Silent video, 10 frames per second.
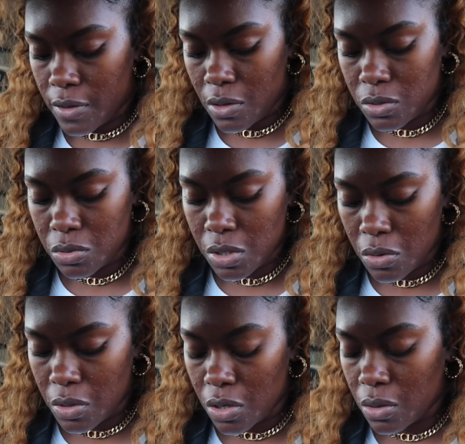for those who
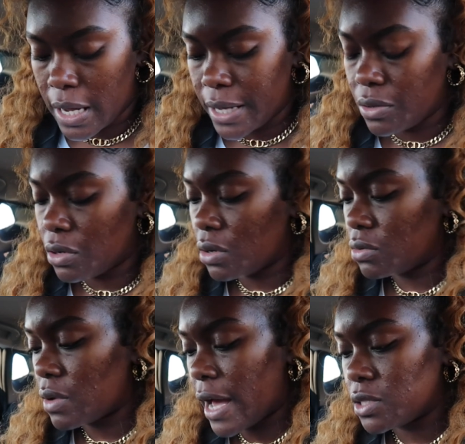don't know, like, you
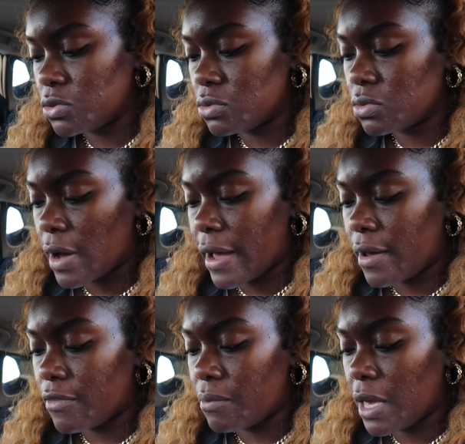know, I do, I
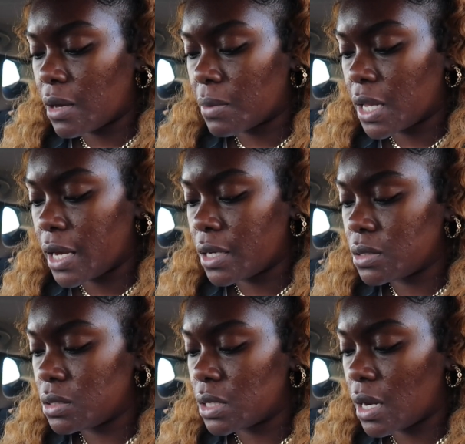have makeup
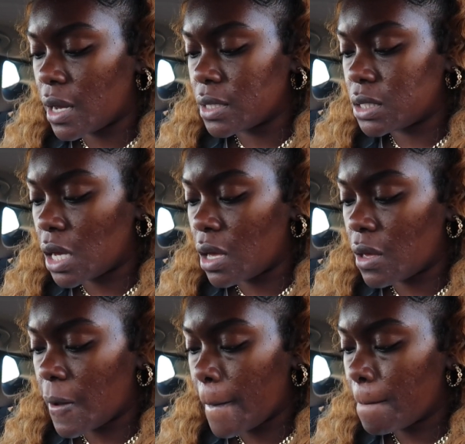clients that I
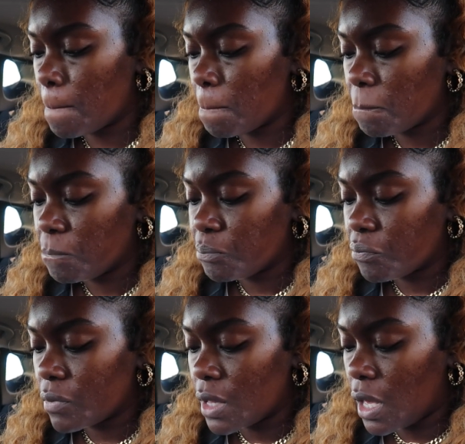take
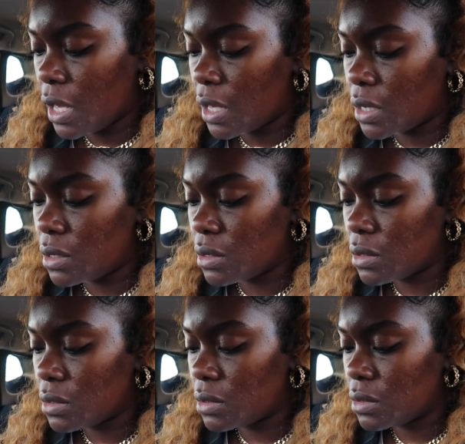and
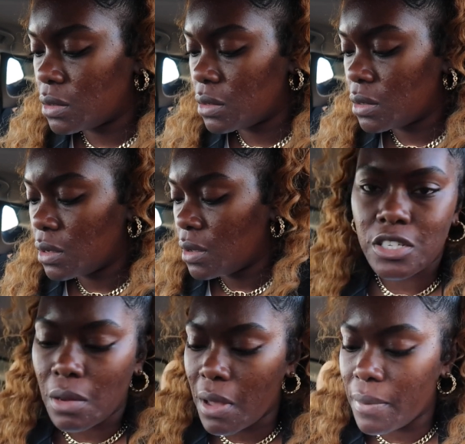I
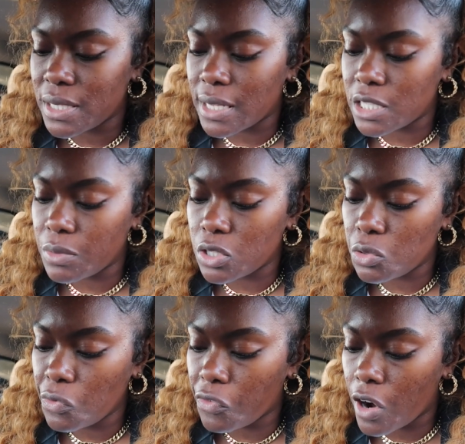try my best not to be
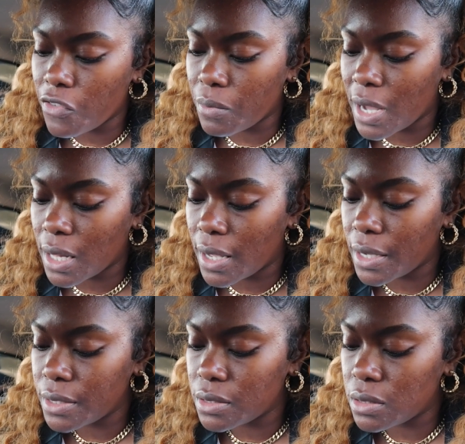too far from my
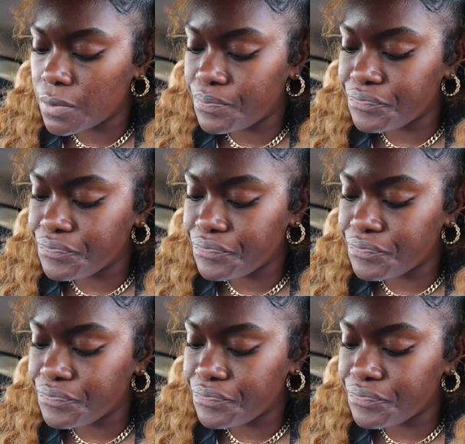clients